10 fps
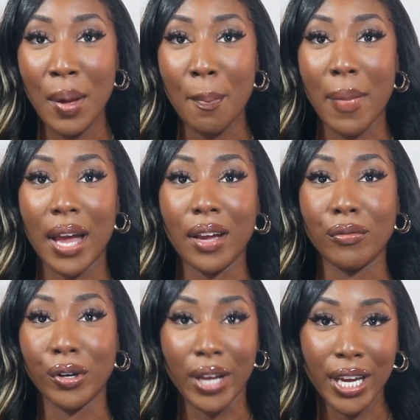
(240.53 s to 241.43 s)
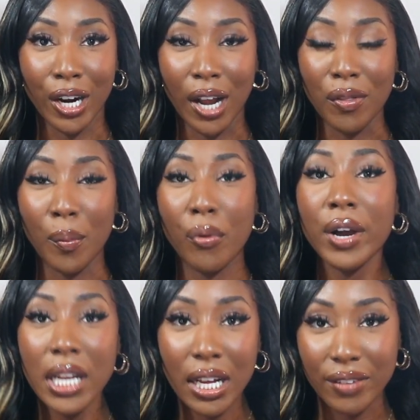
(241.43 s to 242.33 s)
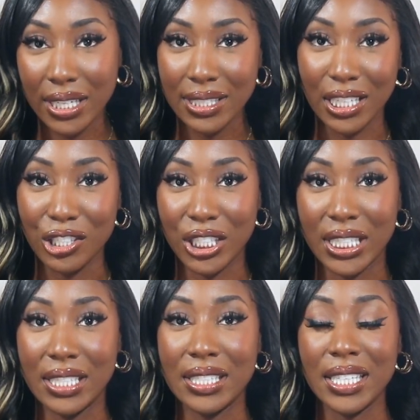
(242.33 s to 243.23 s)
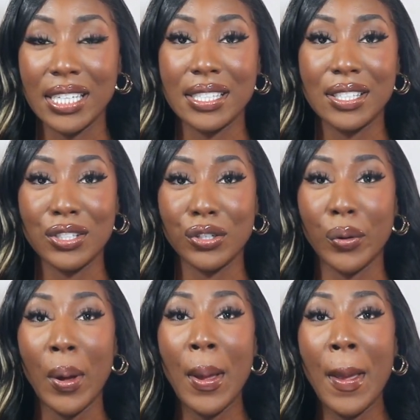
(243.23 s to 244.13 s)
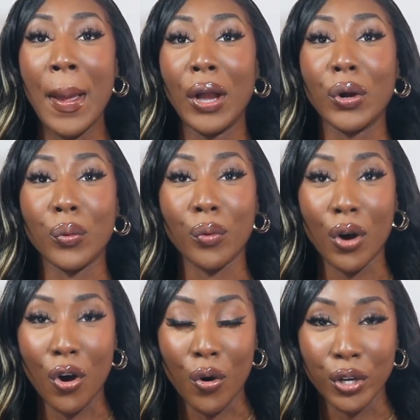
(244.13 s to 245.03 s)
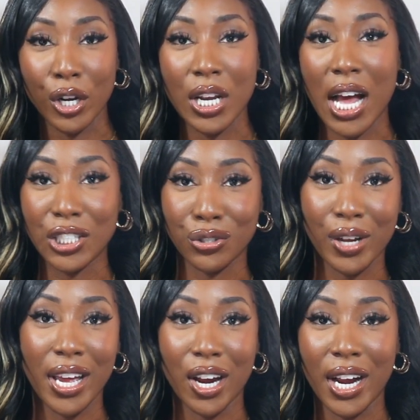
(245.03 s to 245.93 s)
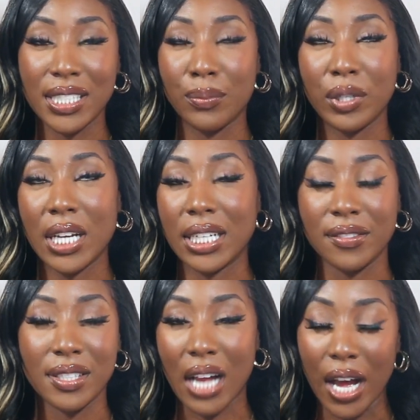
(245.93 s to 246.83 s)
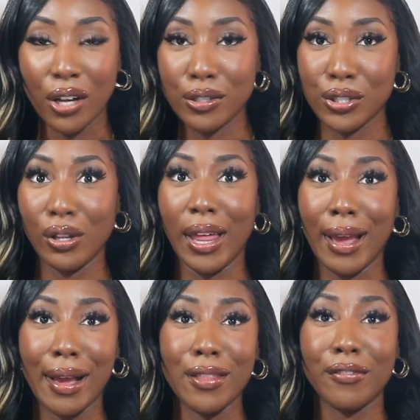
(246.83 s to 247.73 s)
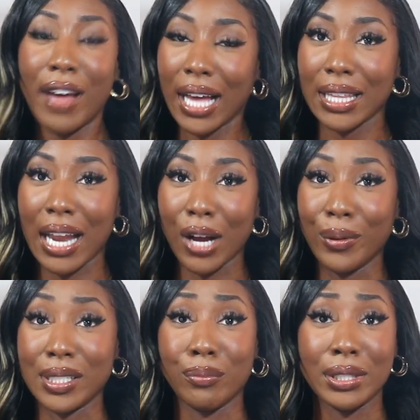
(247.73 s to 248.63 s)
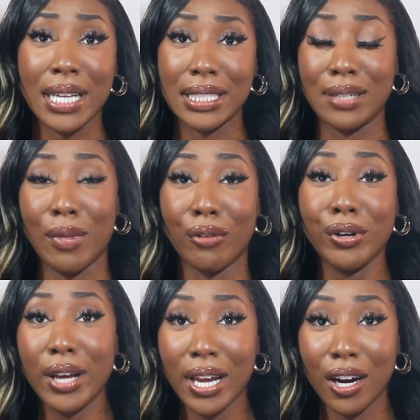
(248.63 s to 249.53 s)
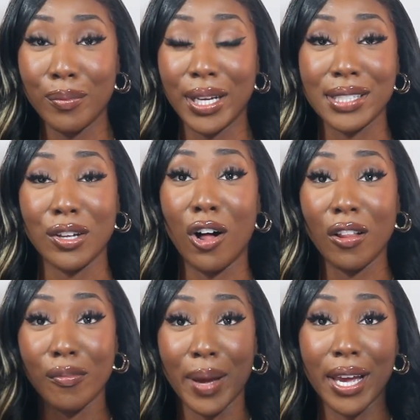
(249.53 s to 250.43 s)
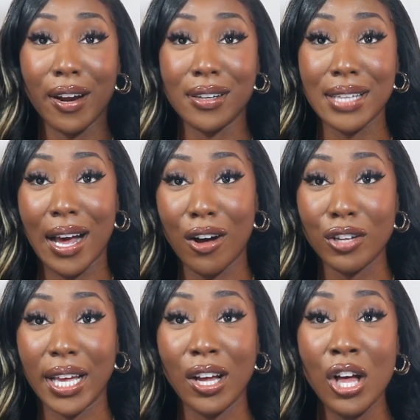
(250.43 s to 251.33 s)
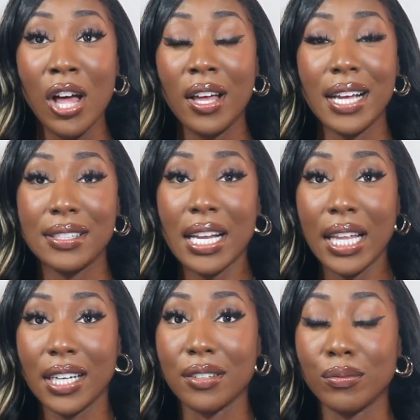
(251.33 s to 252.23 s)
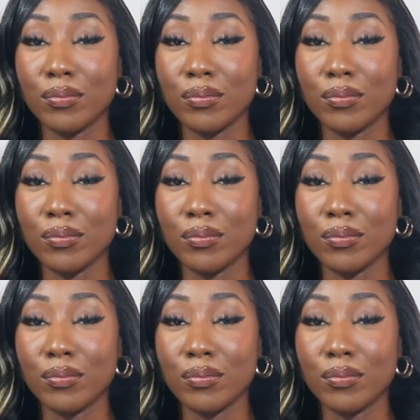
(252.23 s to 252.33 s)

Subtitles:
my real hair, and the point of extensions is to grow your natural hair. It's a protective style. So like the fact that I wasn't protecting my real hair because all of my hair is out, like it's not like a